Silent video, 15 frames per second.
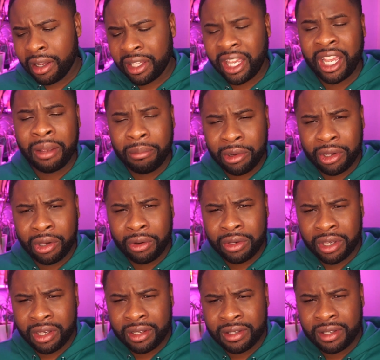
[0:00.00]
cane
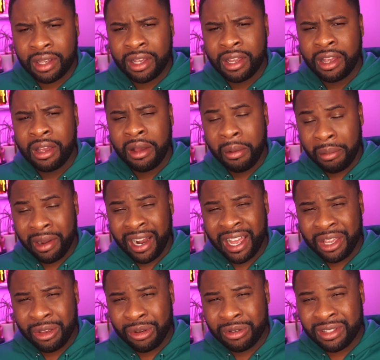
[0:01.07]
begonias, but I
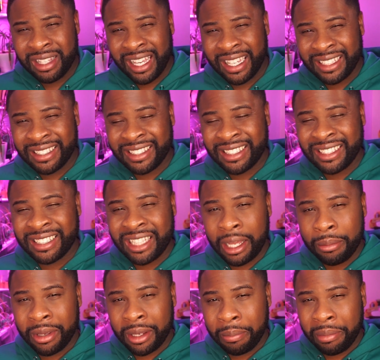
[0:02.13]
used a
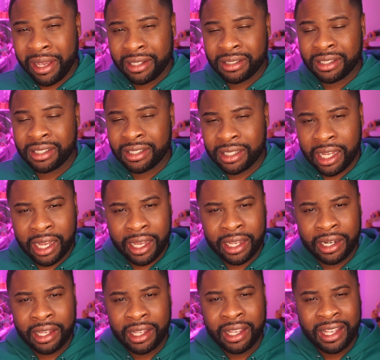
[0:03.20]
systemic
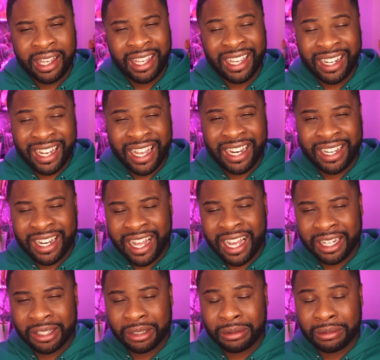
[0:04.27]
pesticide and that
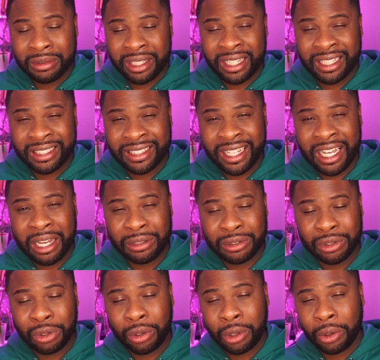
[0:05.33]
knocked them things down
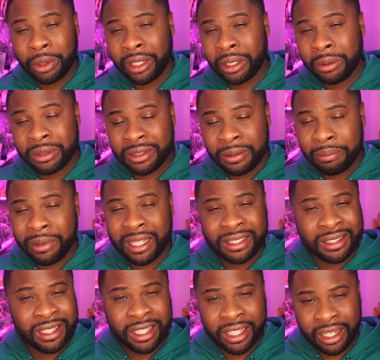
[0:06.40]
so quick. It was the
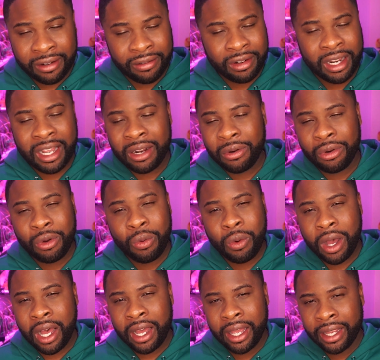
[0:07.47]
best thing ever. I don't know
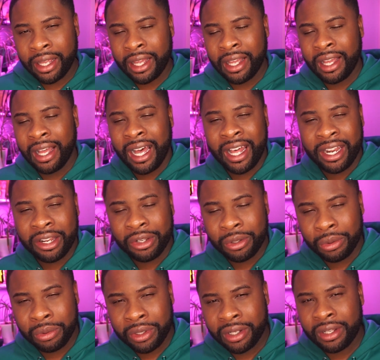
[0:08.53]
why I didn't
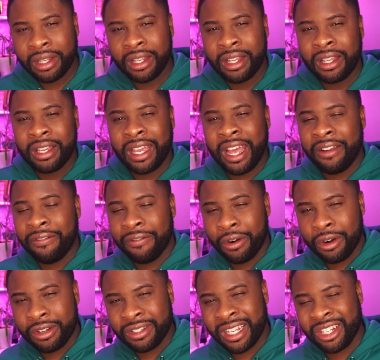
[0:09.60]
do it at
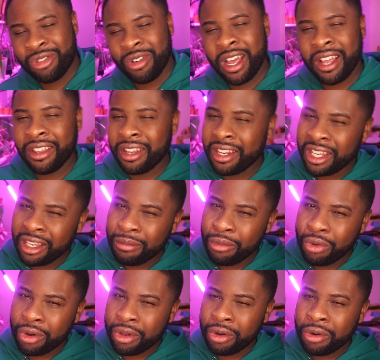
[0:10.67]
first. I tried the neem
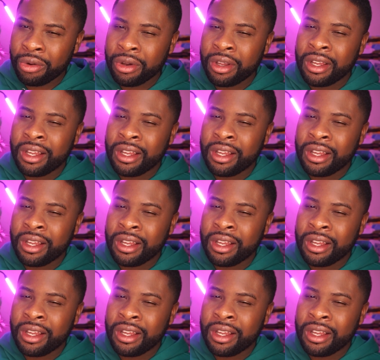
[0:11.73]
oil.